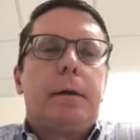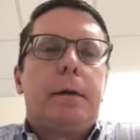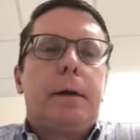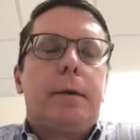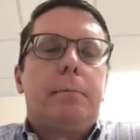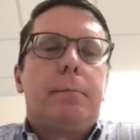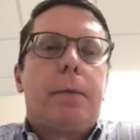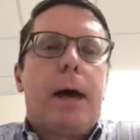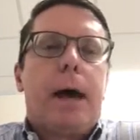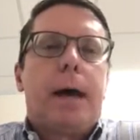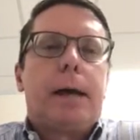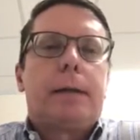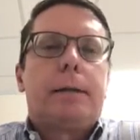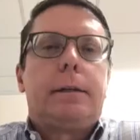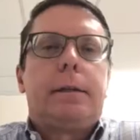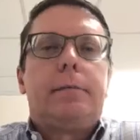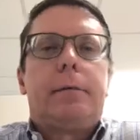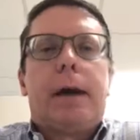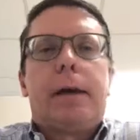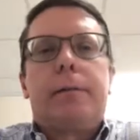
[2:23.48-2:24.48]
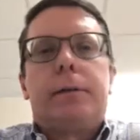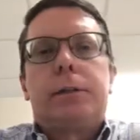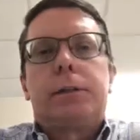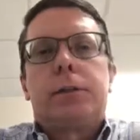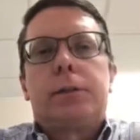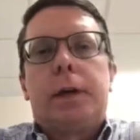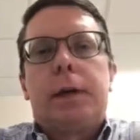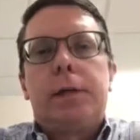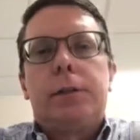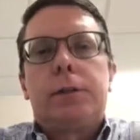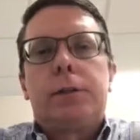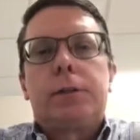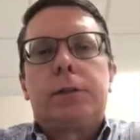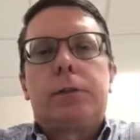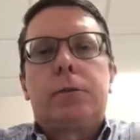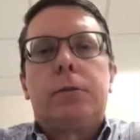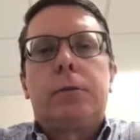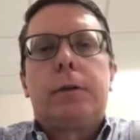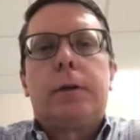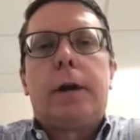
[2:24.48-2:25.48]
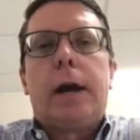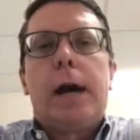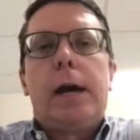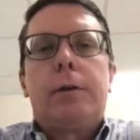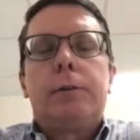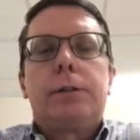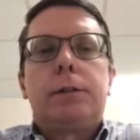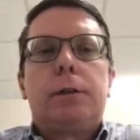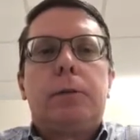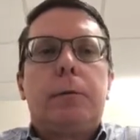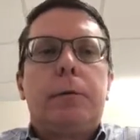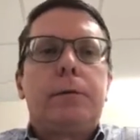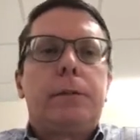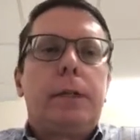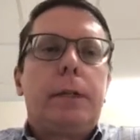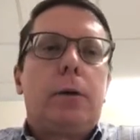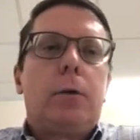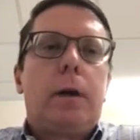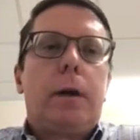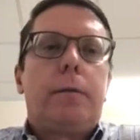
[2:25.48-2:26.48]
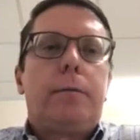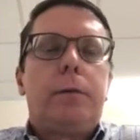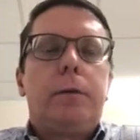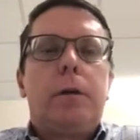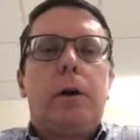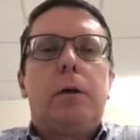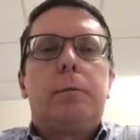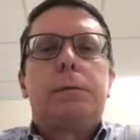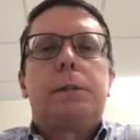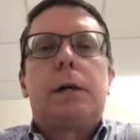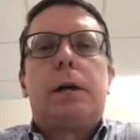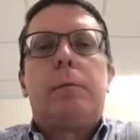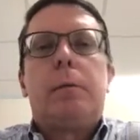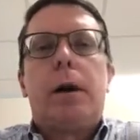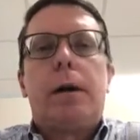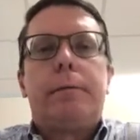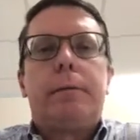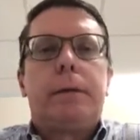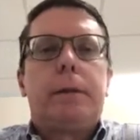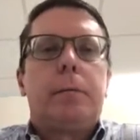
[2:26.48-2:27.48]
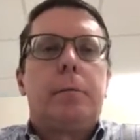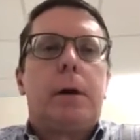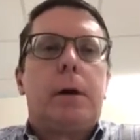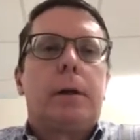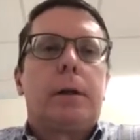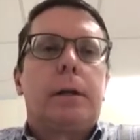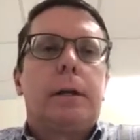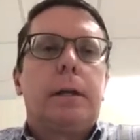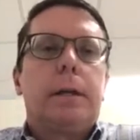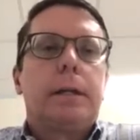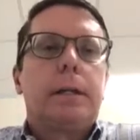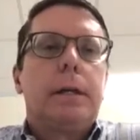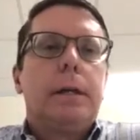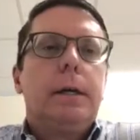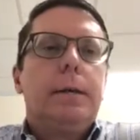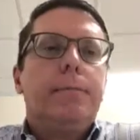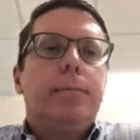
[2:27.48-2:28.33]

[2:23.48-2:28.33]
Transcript: impact of having strangers through their house. So we've seen quite a few homes come off of the market.